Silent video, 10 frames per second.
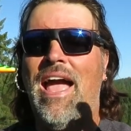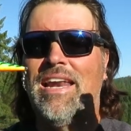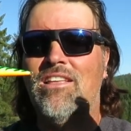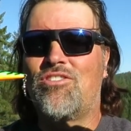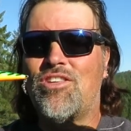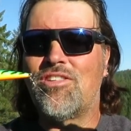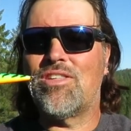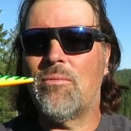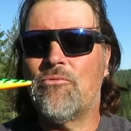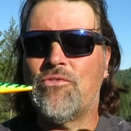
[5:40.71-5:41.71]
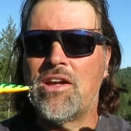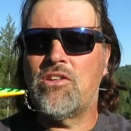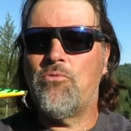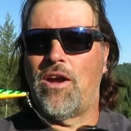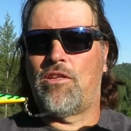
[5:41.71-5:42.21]
and it's just something fun
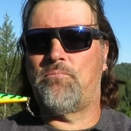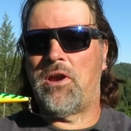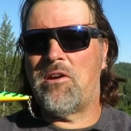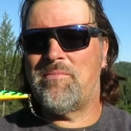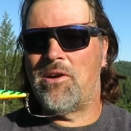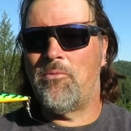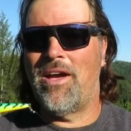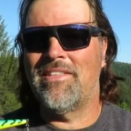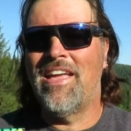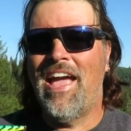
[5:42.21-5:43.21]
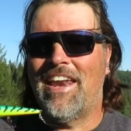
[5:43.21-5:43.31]
to experiment with.